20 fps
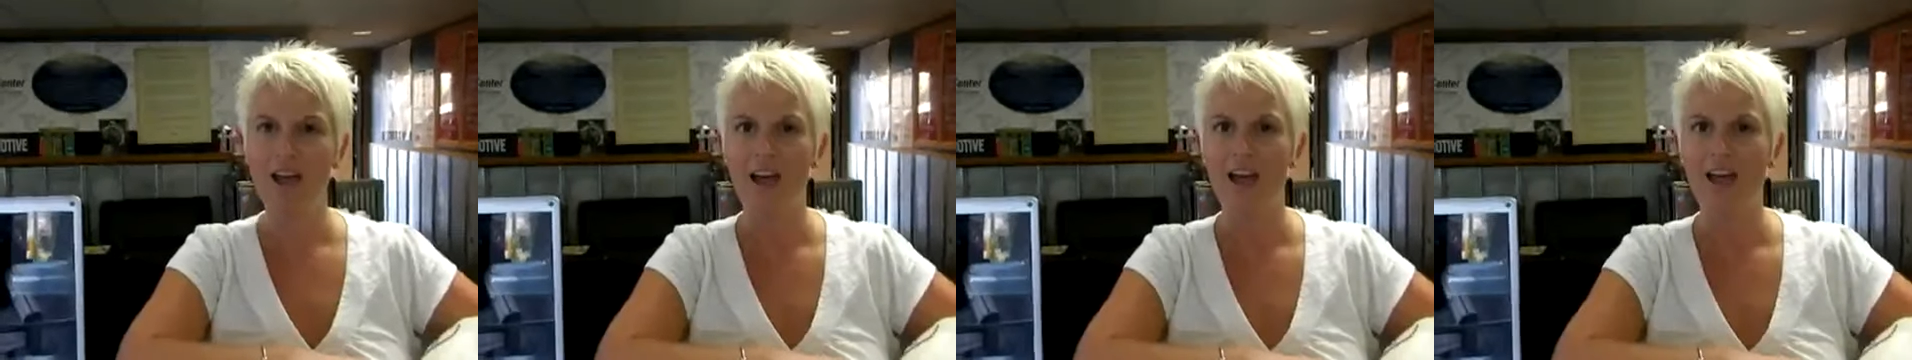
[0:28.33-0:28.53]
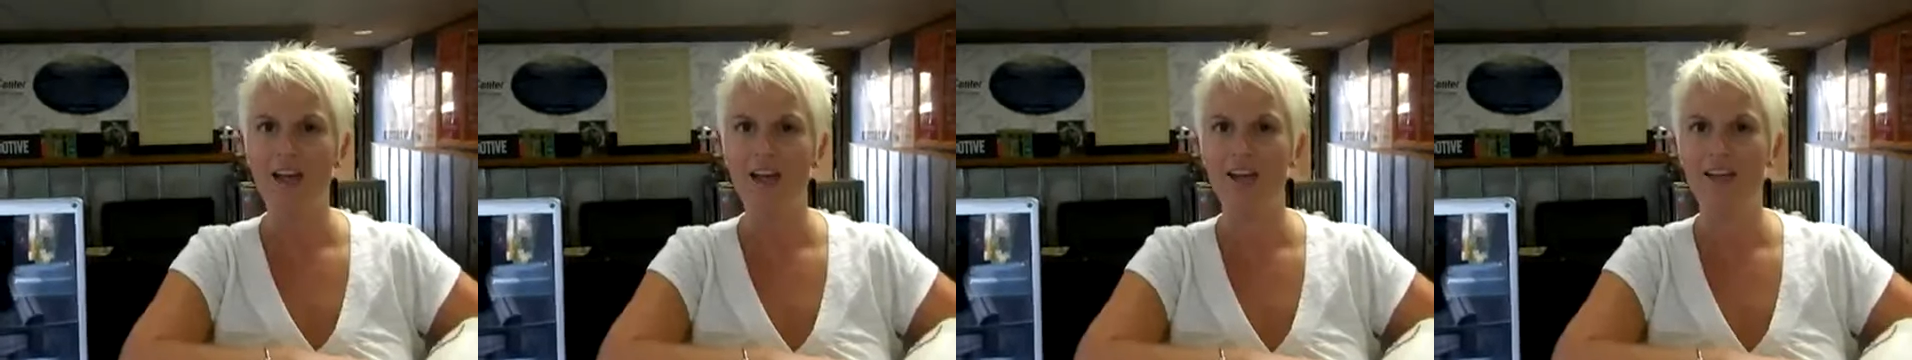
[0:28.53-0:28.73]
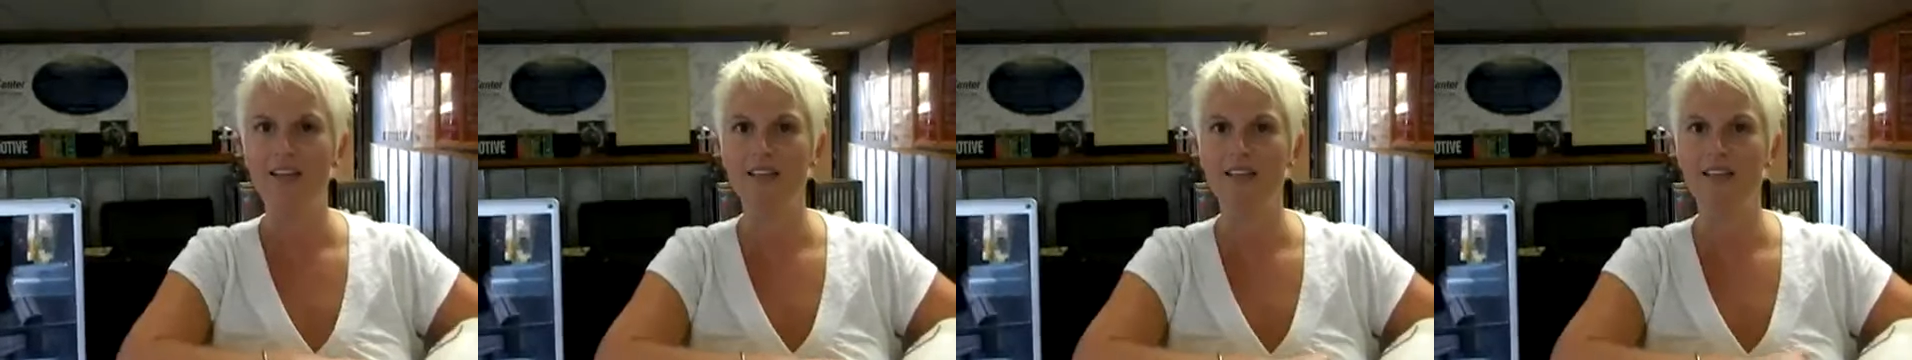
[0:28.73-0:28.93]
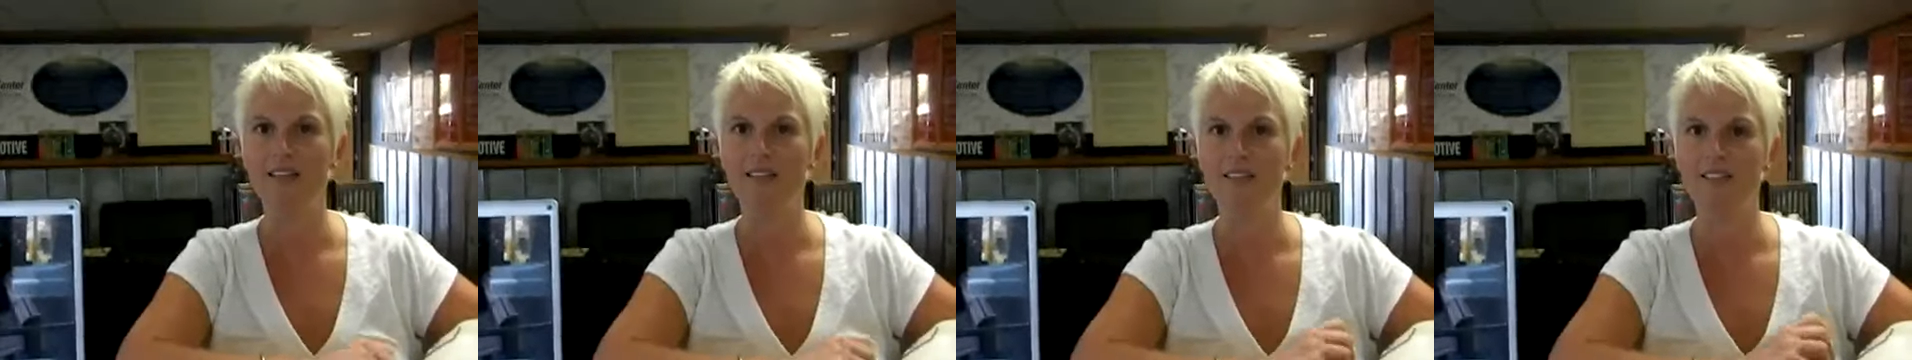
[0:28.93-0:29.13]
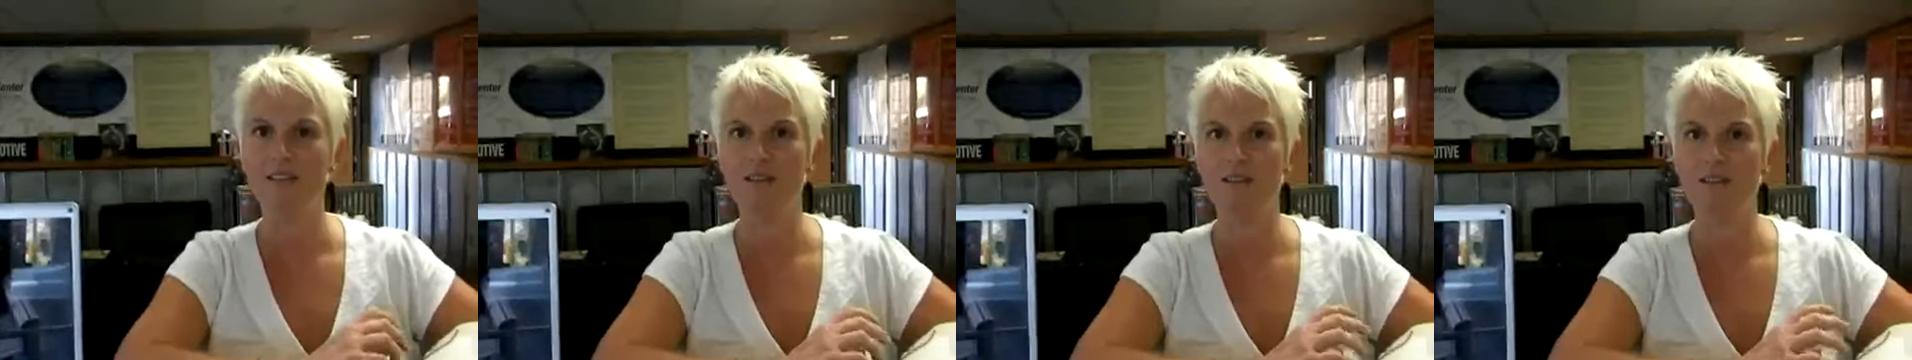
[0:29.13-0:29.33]

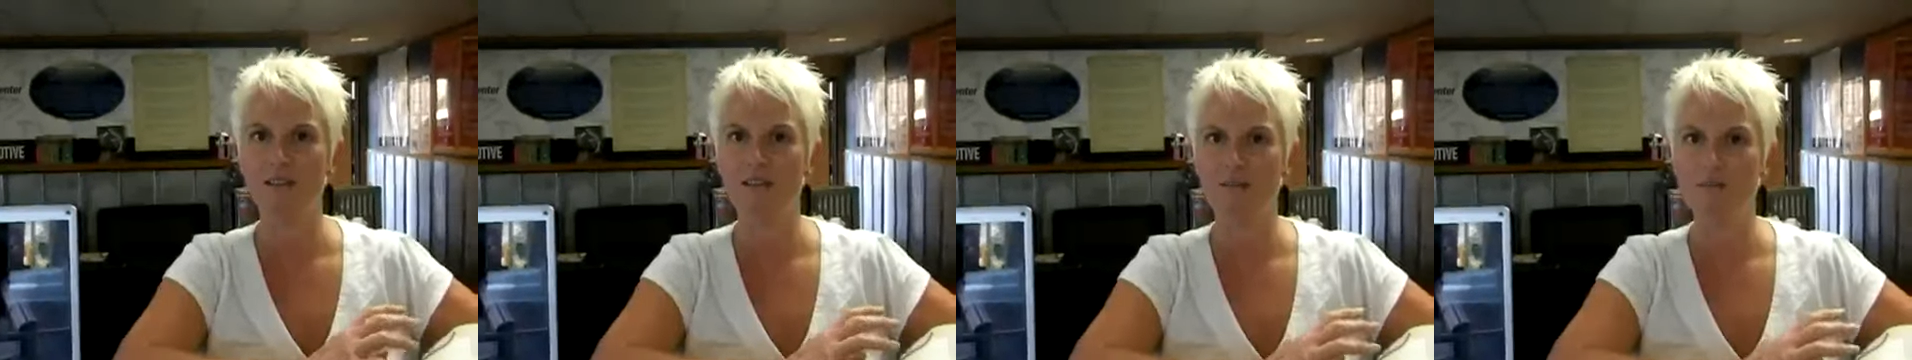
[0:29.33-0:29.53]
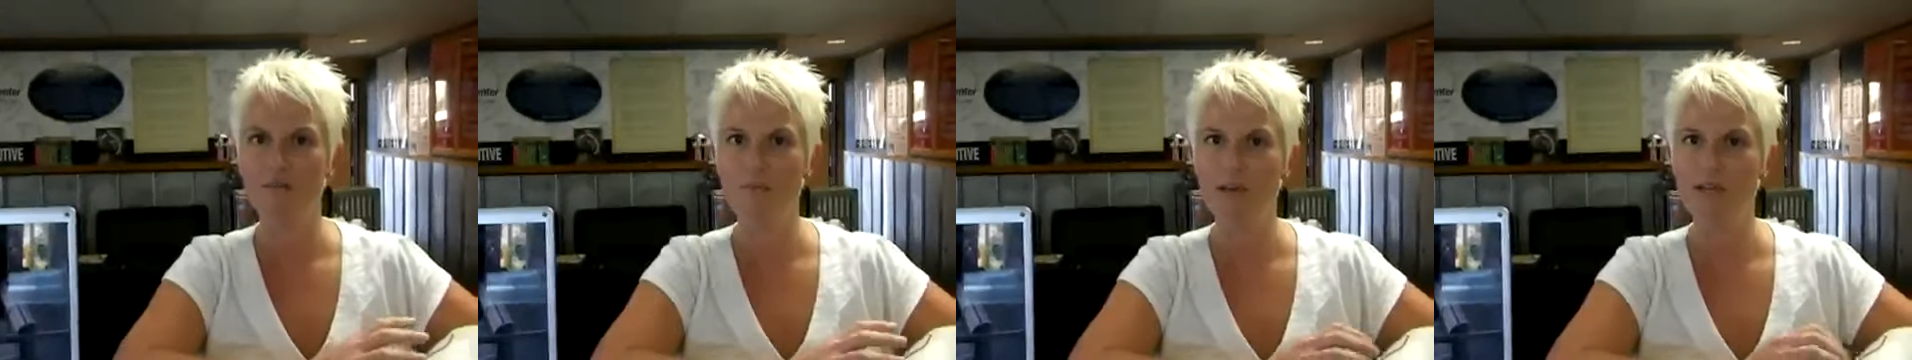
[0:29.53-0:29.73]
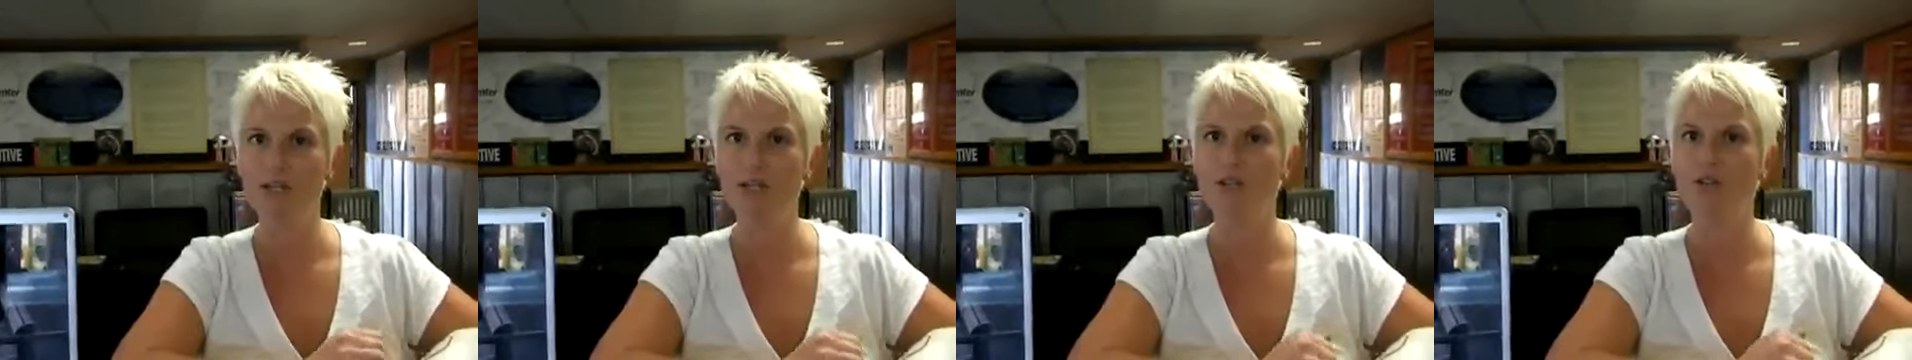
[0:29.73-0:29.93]
and made